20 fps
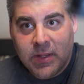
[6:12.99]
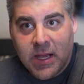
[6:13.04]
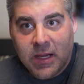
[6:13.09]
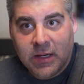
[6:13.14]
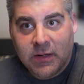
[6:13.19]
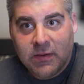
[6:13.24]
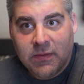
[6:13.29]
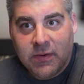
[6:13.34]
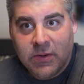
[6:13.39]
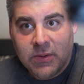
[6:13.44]
not
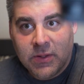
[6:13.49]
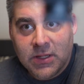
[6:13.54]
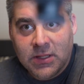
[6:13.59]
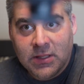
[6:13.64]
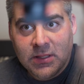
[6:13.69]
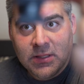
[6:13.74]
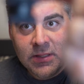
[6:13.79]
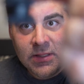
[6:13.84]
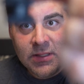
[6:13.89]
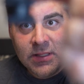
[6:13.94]
going to
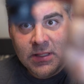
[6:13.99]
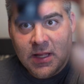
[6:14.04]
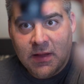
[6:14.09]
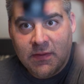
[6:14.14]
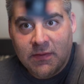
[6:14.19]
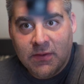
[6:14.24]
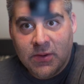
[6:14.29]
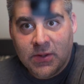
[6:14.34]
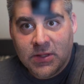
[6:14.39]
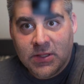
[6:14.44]
focus. It's
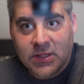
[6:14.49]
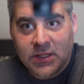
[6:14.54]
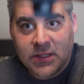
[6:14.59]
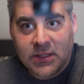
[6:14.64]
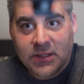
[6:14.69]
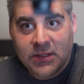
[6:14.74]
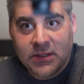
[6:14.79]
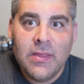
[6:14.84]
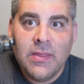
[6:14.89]
not focusing.